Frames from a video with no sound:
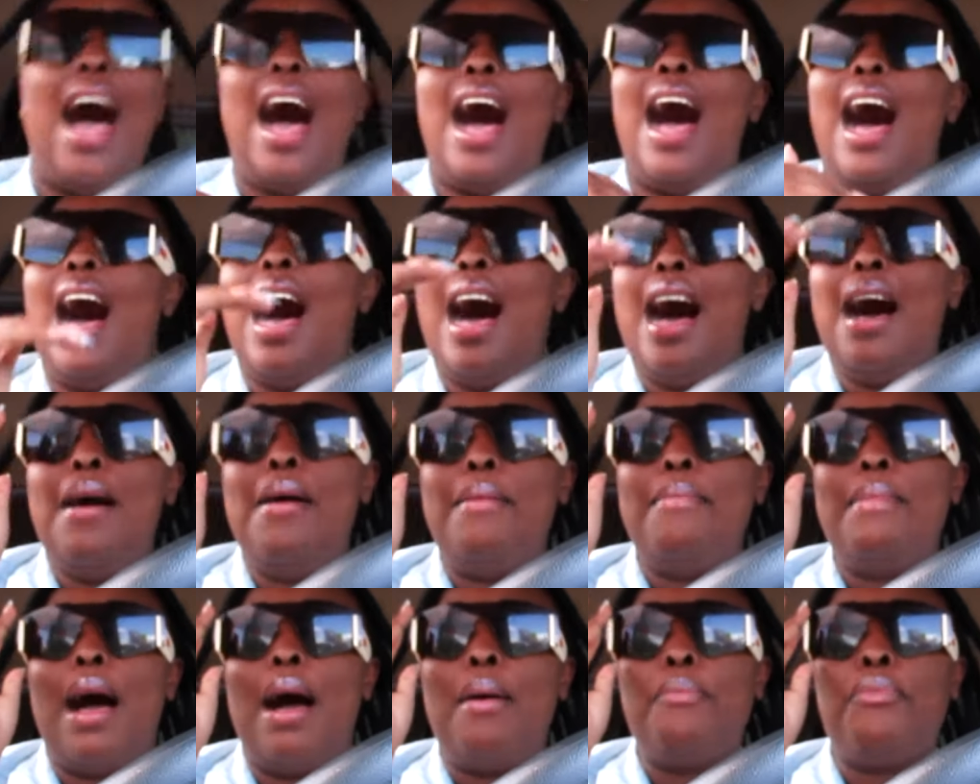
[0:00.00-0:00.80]

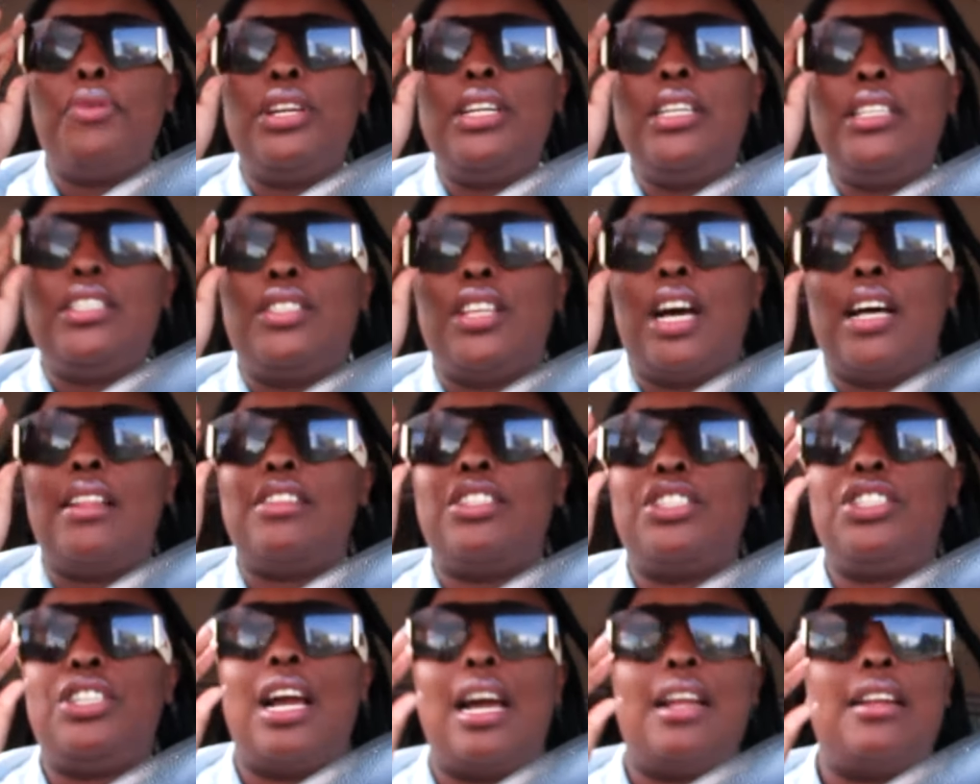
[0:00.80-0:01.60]
I'm gonna start the
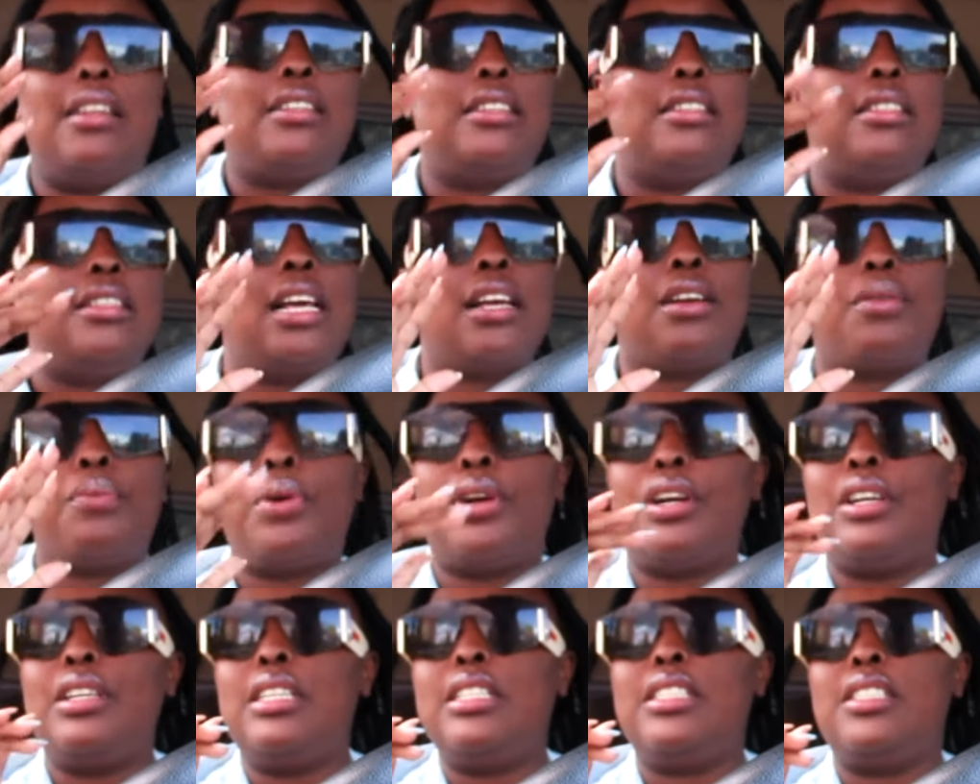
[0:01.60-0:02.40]
channel, like we're
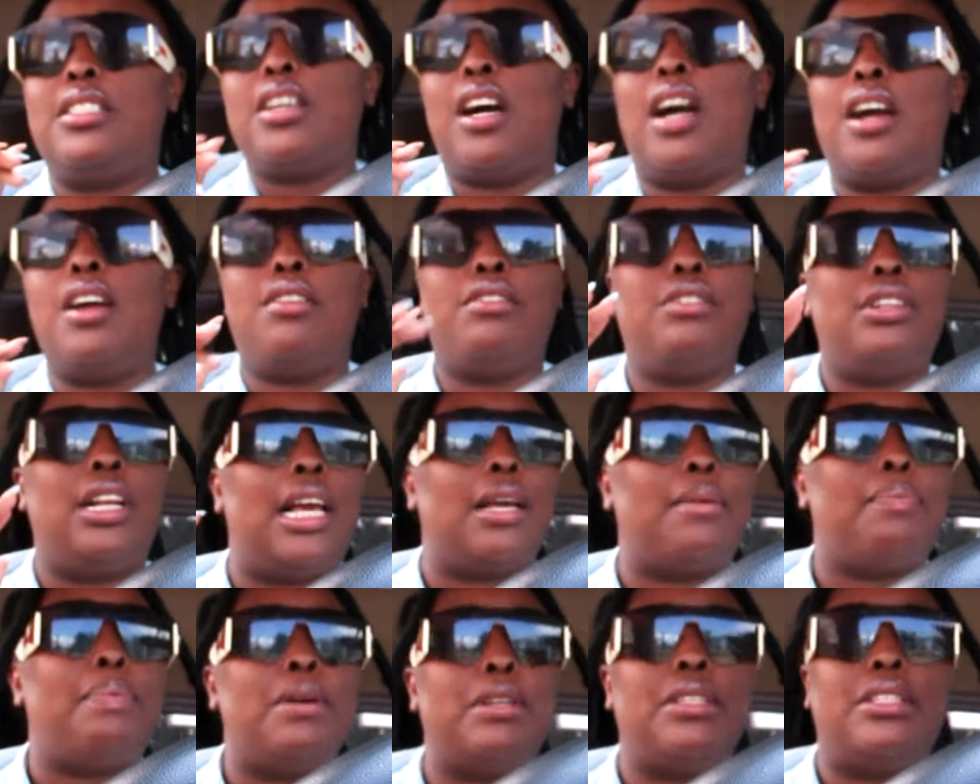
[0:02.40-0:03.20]
gonna start
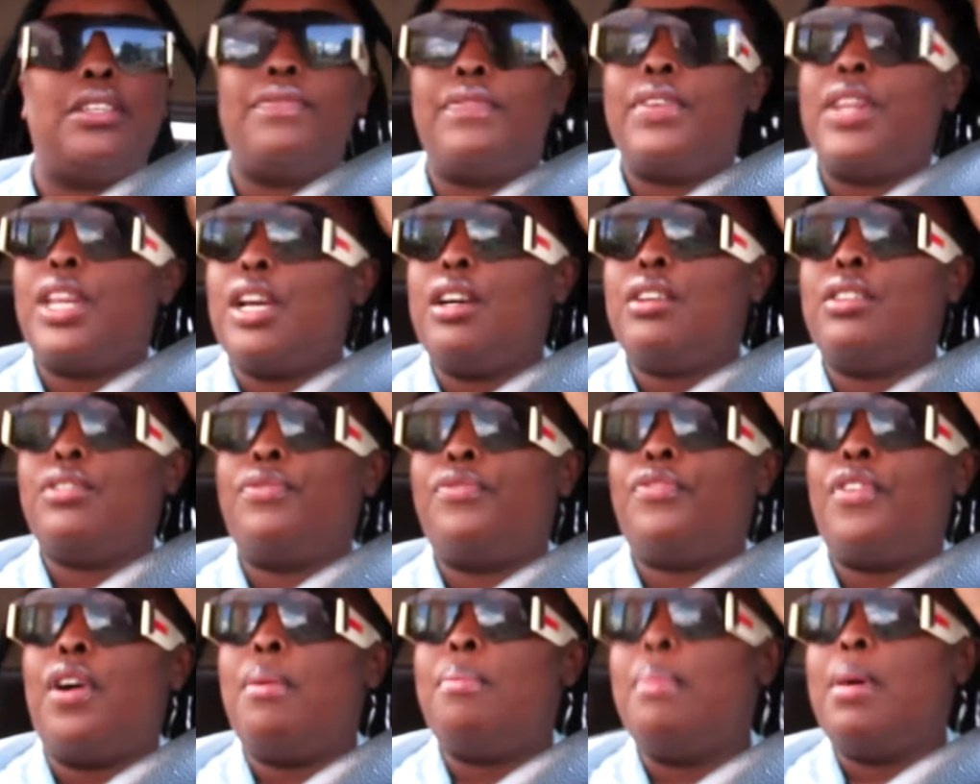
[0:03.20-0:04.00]
like posting videos
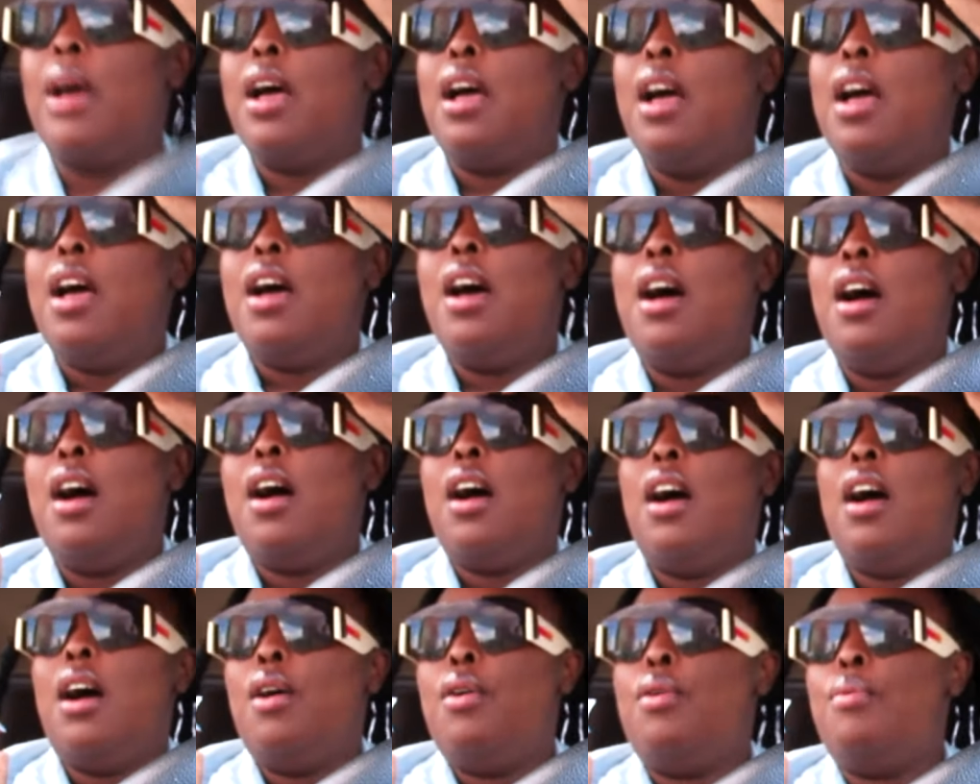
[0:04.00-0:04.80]
from
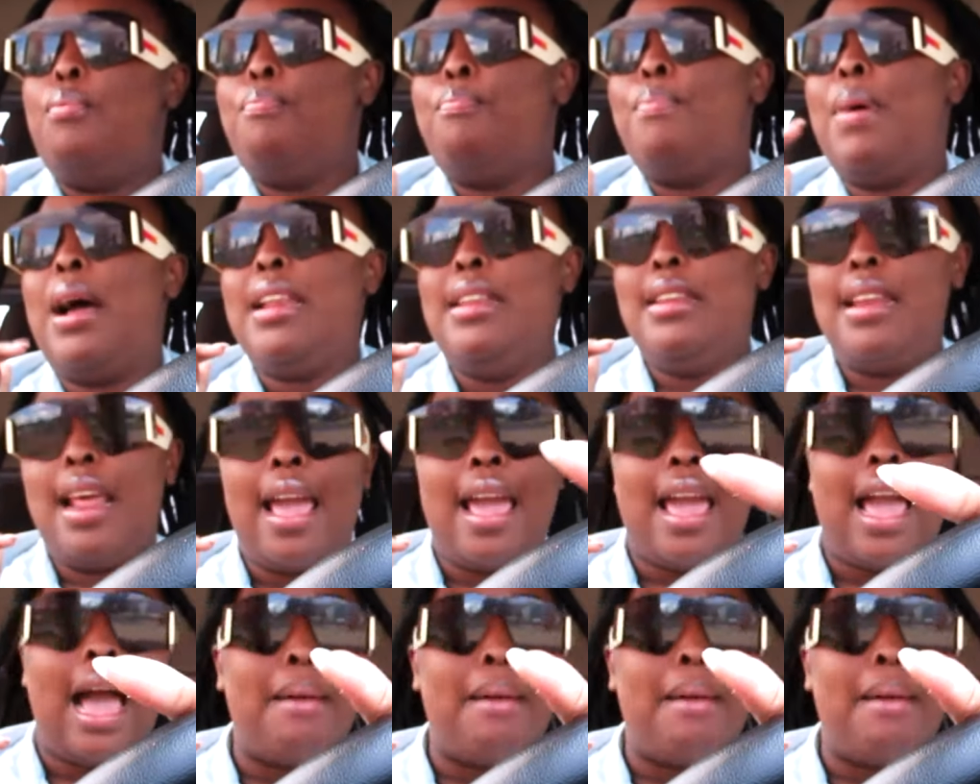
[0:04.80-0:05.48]
Monday.